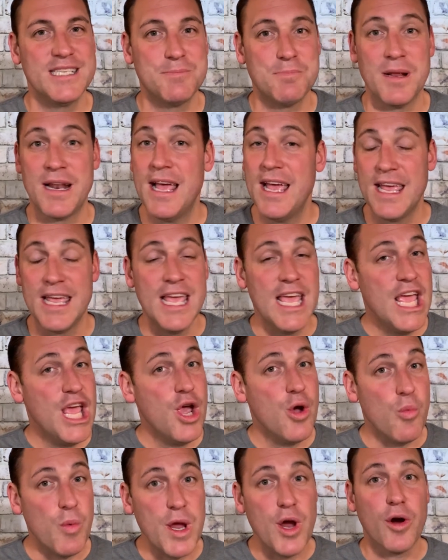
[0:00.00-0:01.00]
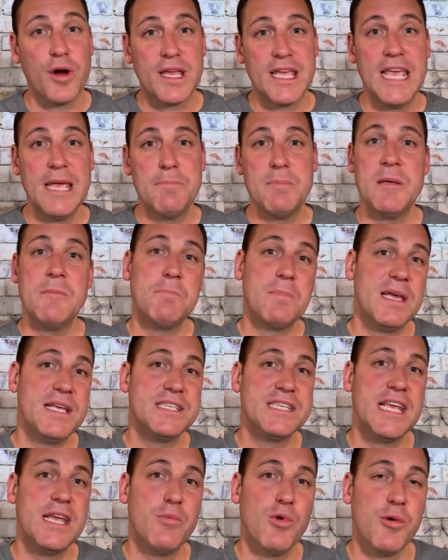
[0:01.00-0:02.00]
But hey, we are keeping
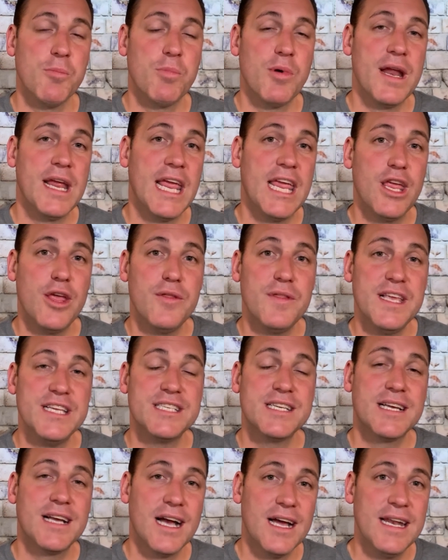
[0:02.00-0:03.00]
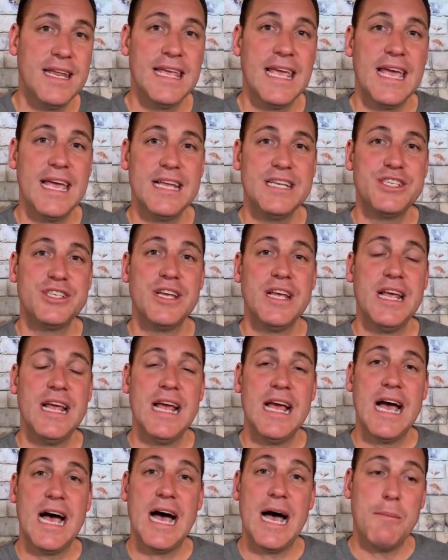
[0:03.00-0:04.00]
busy. We're bringing you these cutting edge
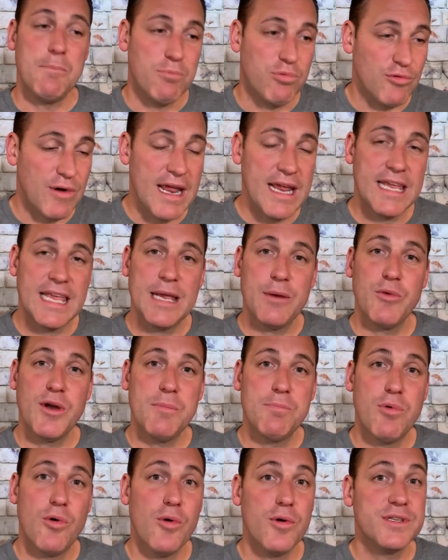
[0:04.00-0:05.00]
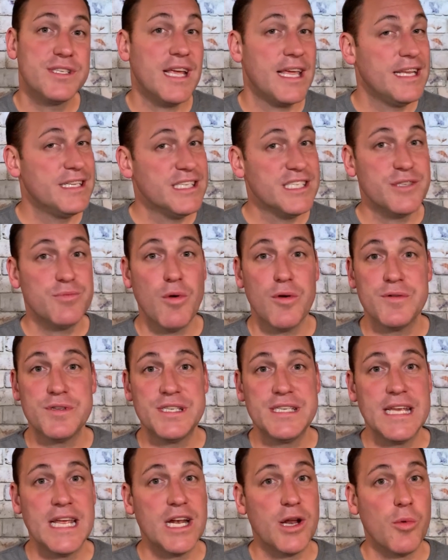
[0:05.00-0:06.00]
breaking reports that you just won't
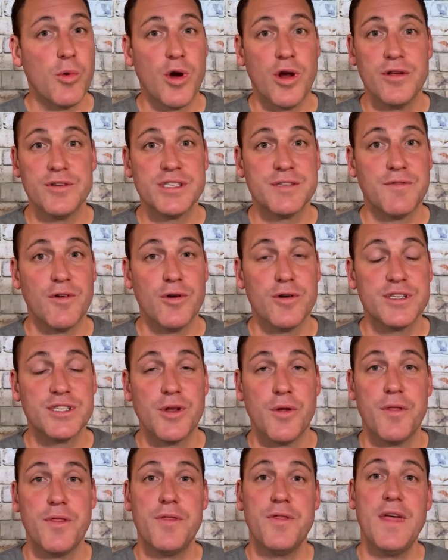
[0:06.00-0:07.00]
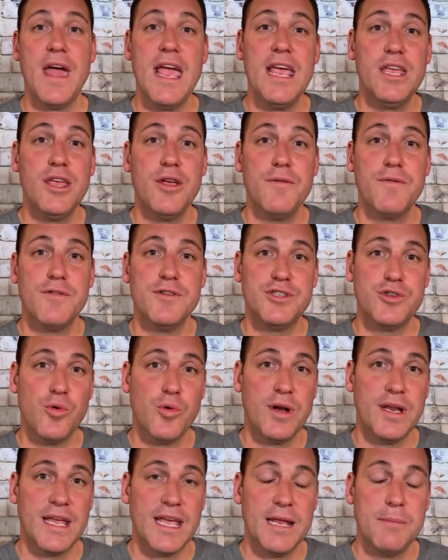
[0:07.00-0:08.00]
see anywhere else, folks. So thank you for
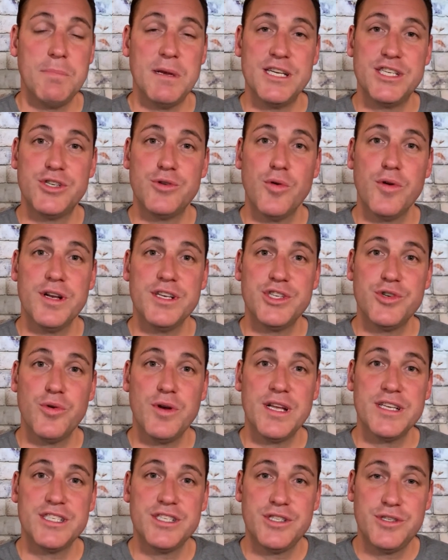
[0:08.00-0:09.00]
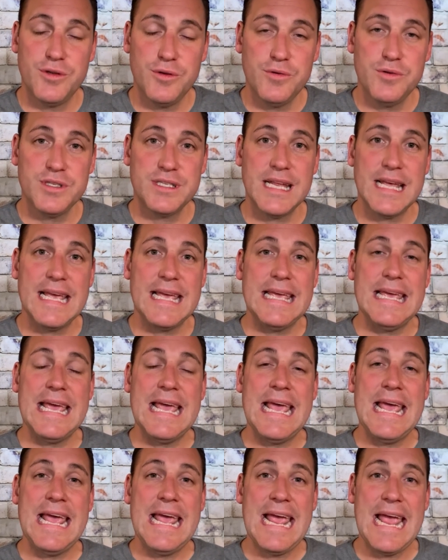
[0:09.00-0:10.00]
joining in. Be sure to join us Tuesday,
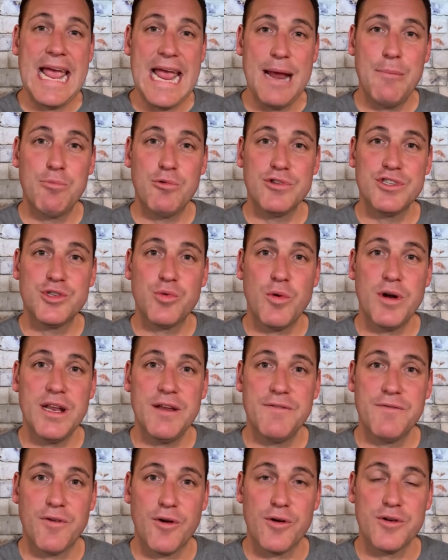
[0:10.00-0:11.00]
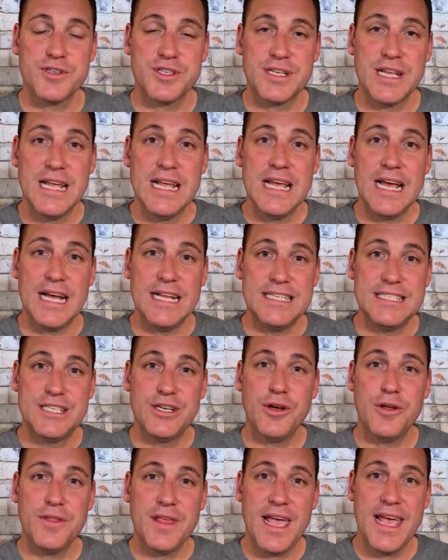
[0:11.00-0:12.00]
April 21st.
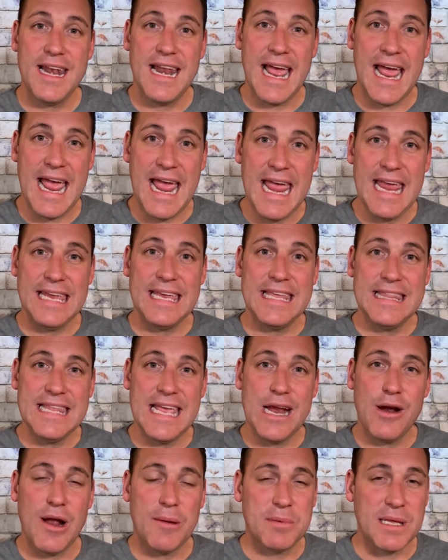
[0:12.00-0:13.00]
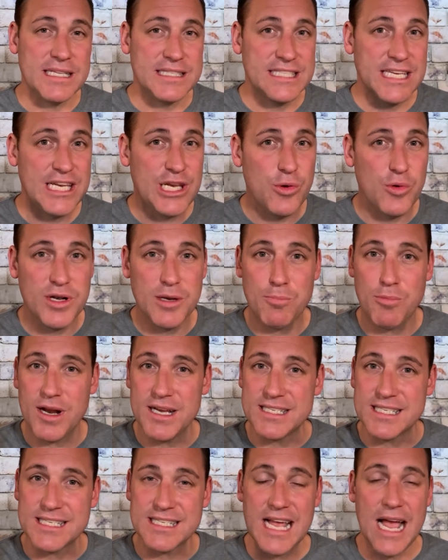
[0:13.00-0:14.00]
Until then, hang in there. I'm continuing to pray
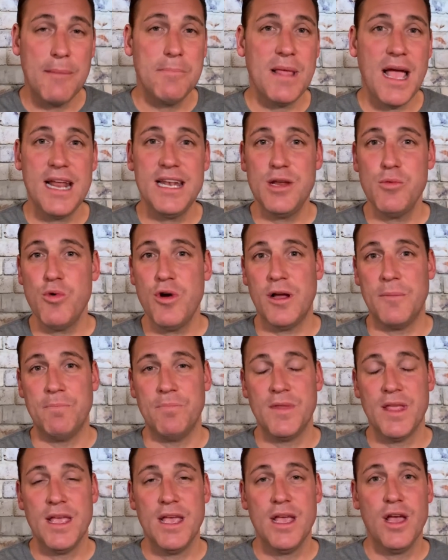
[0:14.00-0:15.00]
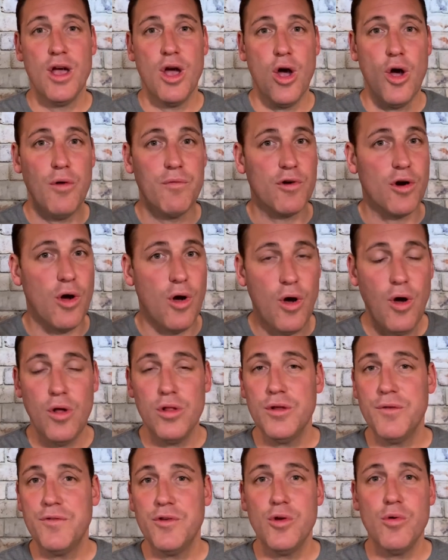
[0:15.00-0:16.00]
Psalm 91 over
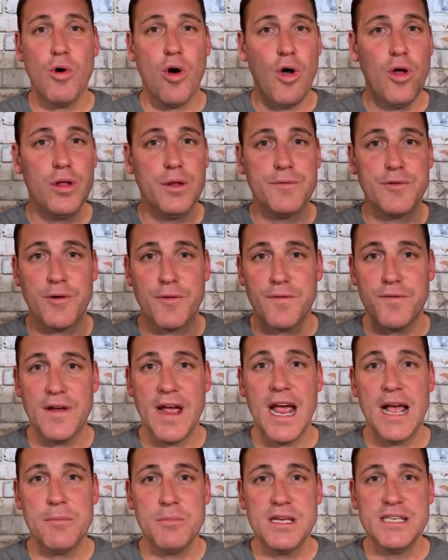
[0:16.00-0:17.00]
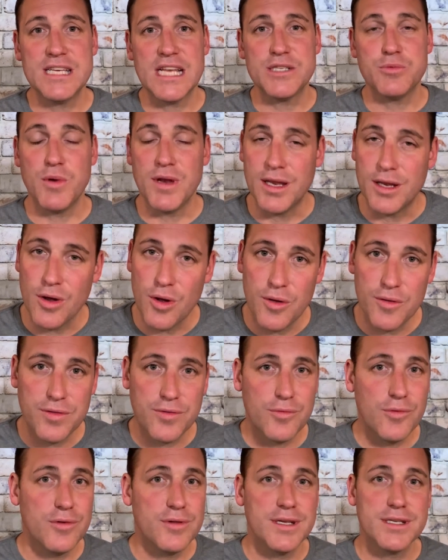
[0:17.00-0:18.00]
all of you, all of your families as we go
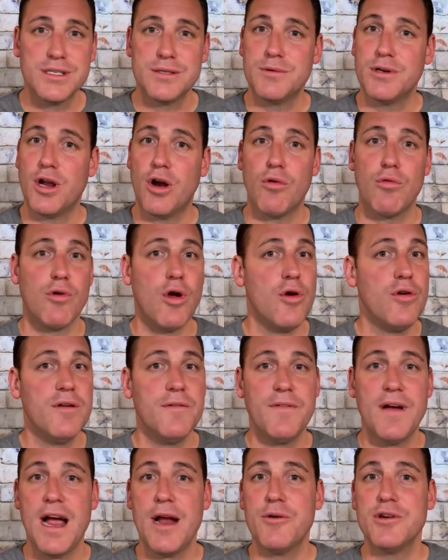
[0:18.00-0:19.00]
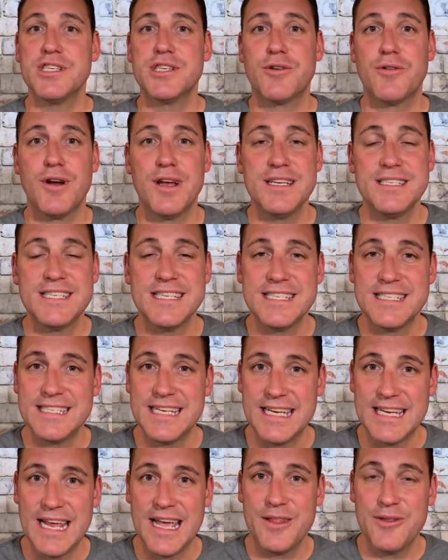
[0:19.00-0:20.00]
through this coronavirus crisis
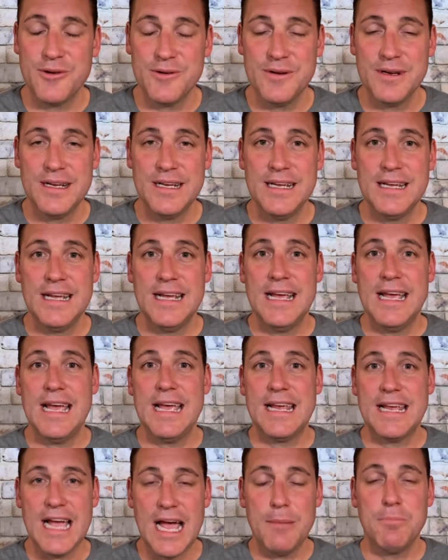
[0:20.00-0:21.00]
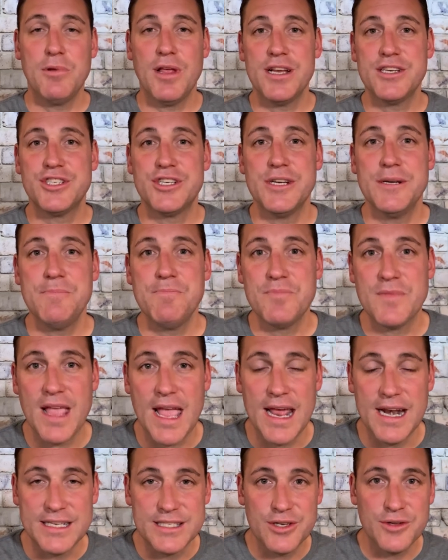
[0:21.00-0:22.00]
together. God bless you.
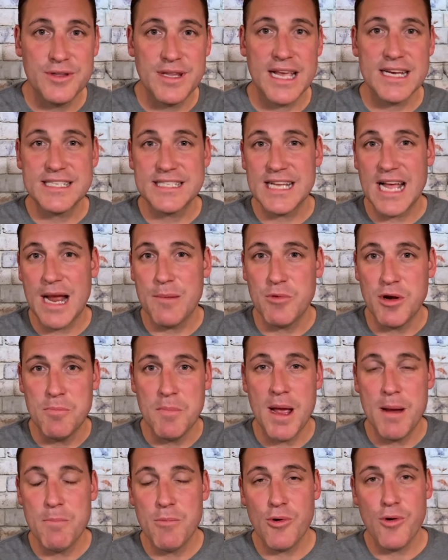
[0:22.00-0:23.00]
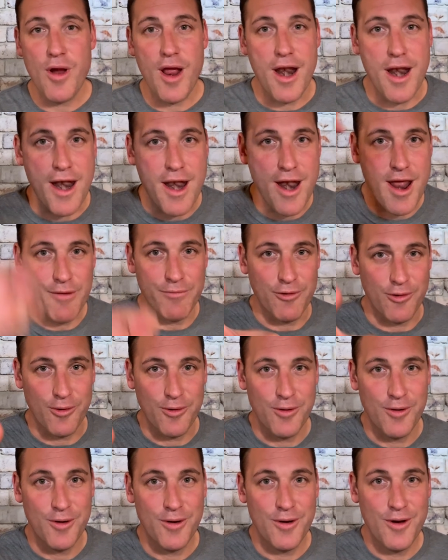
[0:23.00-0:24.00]
Until next time, remember, never
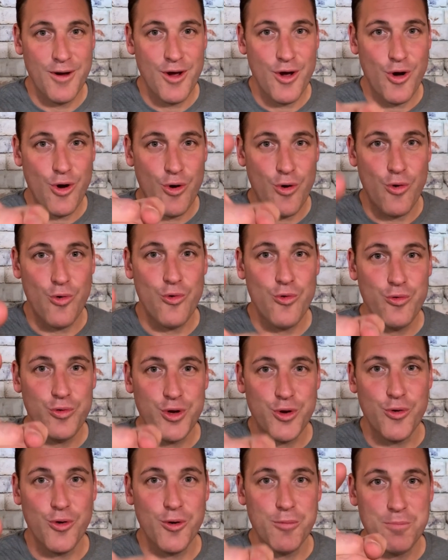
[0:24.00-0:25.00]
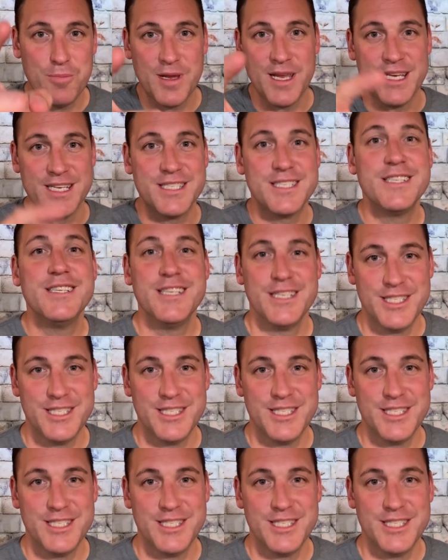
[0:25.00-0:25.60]
hold your peace.